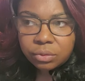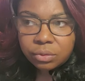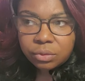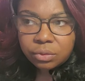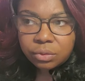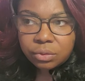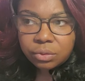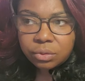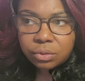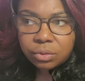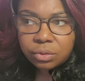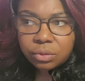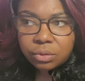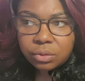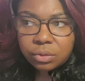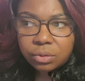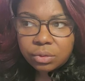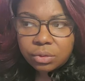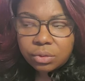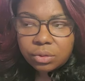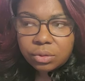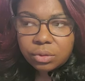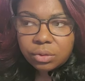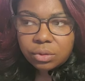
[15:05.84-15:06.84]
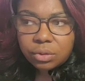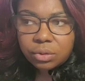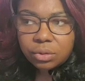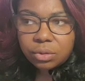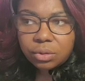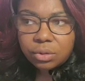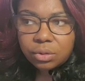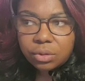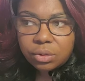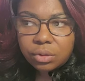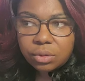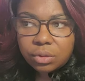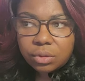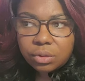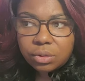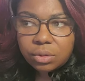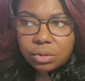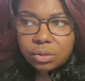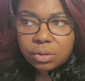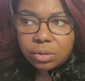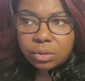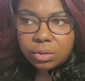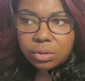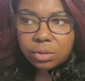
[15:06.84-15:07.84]

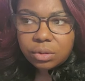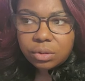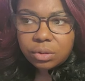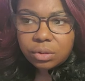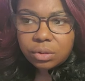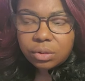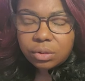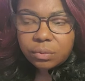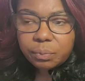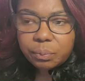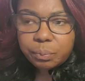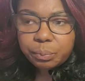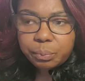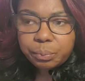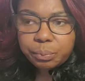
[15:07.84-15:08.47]
No one is speaking in this clip.